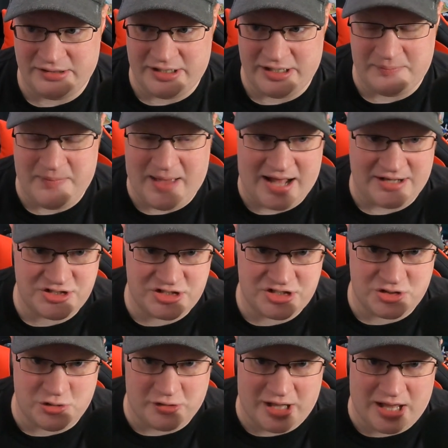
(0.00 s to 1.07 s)
like matched
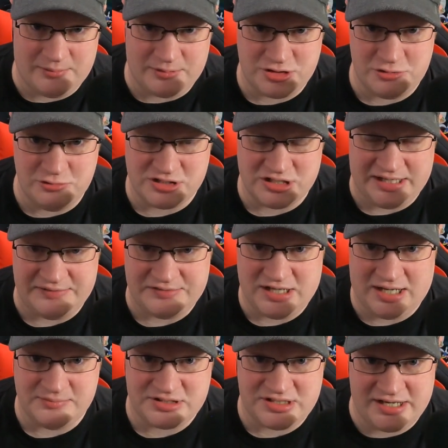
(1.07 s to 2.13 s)
Soul Calibur two's
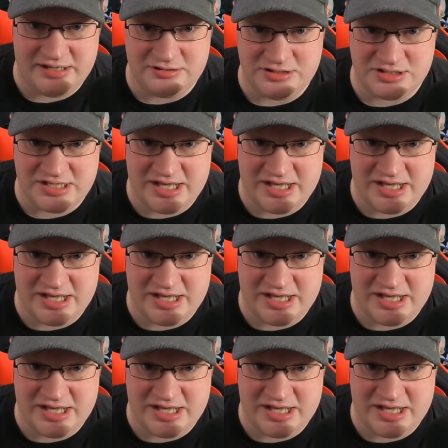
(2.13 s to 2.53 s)
lifetime sales